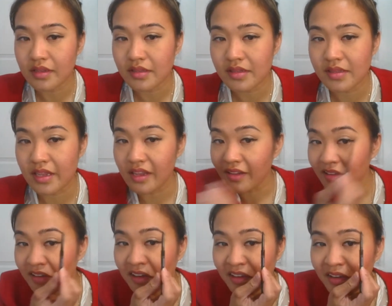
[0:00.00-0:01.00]
You can see
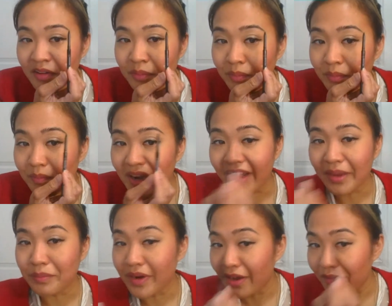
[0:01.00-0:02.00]

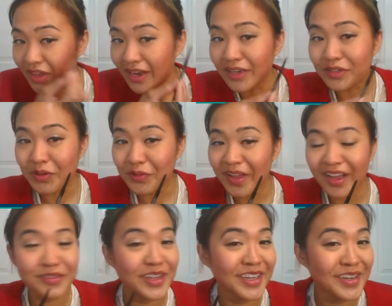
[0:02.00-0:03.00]
my brow that I don't
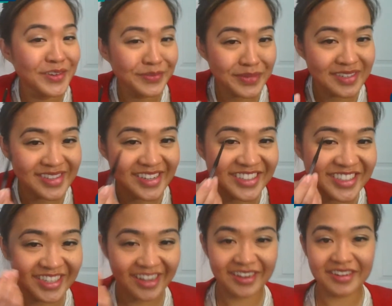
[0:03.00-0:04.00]
have any
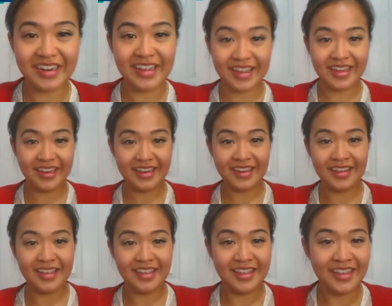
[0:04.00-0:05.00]
precision liner. And
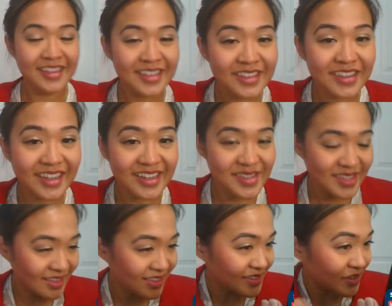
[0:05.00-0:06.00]
you guys
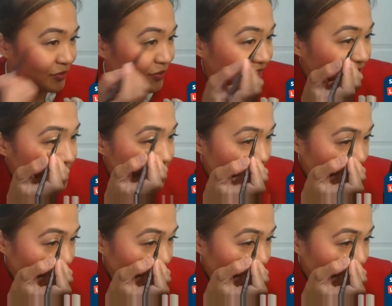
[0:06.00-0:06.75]
see the difference?